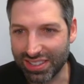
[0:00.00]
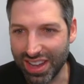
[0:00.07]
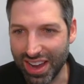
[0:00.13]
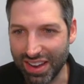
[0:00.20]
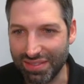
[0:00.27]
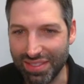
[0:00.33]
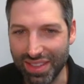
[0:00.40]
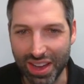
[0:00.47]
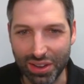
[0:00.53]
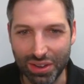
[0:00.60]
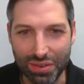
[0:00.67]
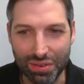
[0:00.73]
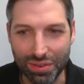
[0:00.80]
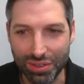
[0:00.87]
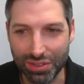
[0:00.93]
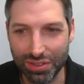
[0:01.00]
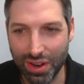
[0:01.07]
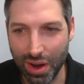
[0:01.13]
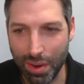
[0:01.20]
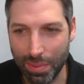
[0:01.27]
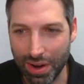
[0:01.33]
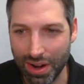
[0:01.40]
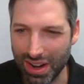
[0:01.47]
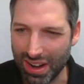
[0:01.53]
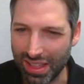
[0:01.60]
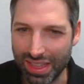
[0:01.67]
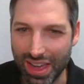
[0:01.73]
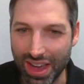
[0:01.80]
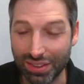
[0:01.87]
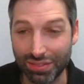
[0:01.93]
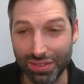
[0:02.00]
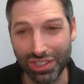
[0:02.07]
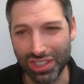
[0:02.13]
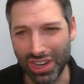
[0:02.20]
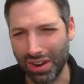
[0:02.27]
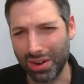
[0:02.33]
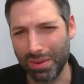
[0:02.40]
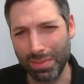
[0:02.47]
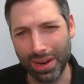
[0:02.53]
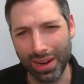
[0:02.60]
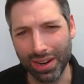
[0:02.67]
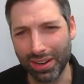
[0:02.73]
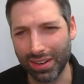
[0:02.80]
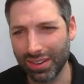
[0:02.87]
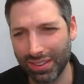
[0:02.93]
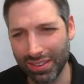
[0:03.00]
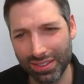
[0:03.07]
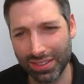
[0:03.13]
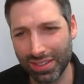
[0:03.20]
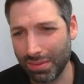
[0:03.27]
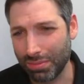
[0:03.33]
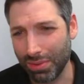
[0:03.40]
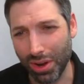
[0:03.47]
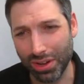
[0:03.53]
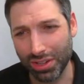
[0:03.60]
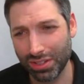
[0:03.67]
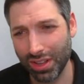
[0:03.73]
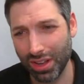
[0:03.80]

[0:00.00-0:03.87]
Dave, thank you for stopping in, and thanks for sharing, man. Same, Todd.